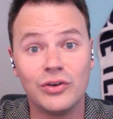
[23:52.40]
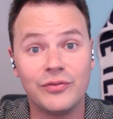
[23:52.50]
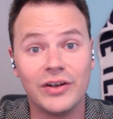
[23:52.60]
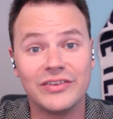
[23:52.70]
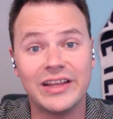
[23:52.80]
it
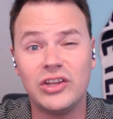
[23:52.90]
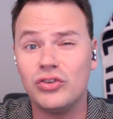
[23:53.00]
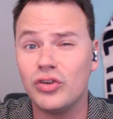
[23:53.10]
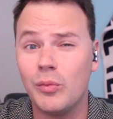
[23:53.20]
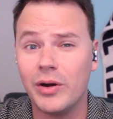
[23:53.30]
for us. Thank you
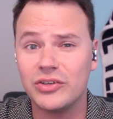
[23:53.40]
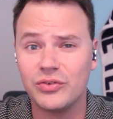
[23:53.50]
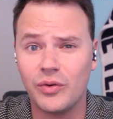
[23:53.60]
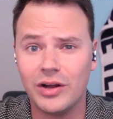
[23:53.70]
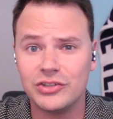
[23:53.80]
so much
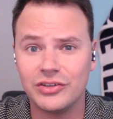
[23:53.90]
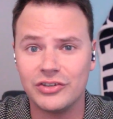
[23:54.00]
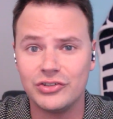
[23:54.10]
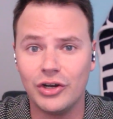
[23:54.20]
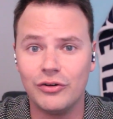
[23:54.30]
for watching
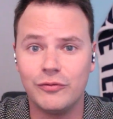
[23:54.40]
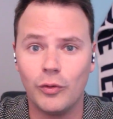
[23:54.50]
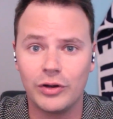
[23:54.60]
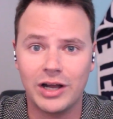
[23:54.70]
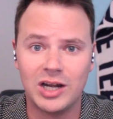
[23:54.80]
the show.
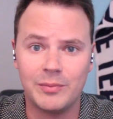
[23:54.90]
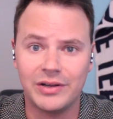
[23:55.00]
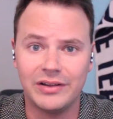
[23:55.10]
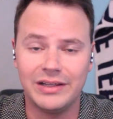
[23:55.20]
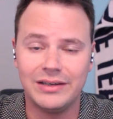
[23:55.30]
For Conor
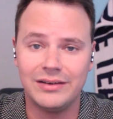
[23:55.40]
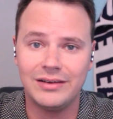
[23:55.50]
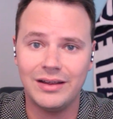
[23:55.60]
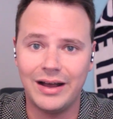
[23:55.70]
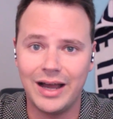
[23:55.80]
McGlynn,
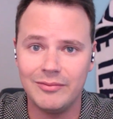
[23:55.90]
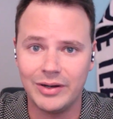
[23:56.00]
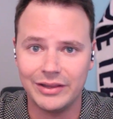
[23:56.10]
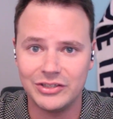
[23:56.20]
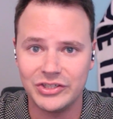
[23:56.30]
I'm
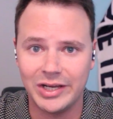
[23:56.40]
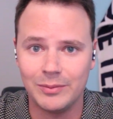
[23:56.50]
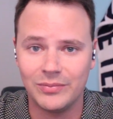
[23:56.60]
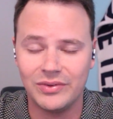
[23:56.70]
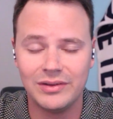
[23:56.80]
Riley
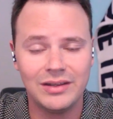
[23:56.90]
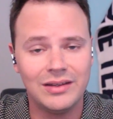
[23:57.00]
James,